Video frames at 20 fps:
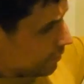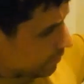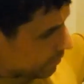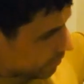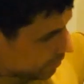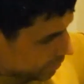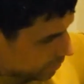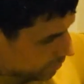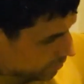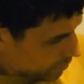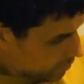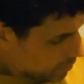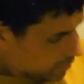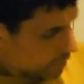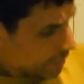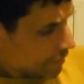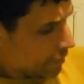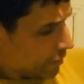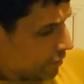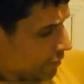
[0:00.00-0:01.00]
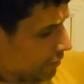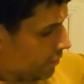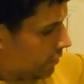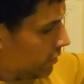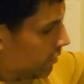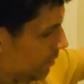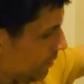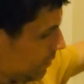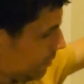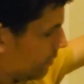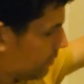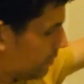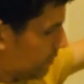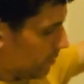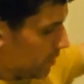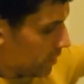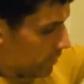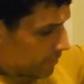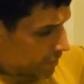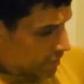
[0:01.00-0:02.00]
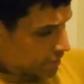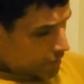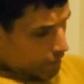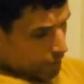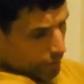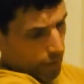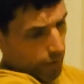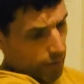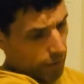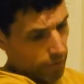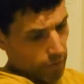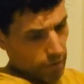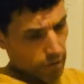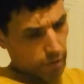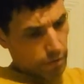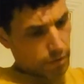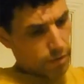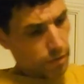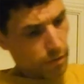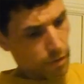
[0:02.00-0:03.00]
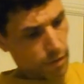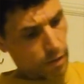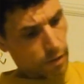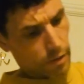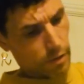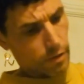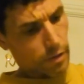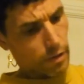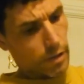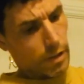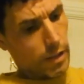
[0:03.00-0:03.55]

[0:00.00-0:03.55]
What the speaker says: So all in all, oh, there's something I missed out here. It's also got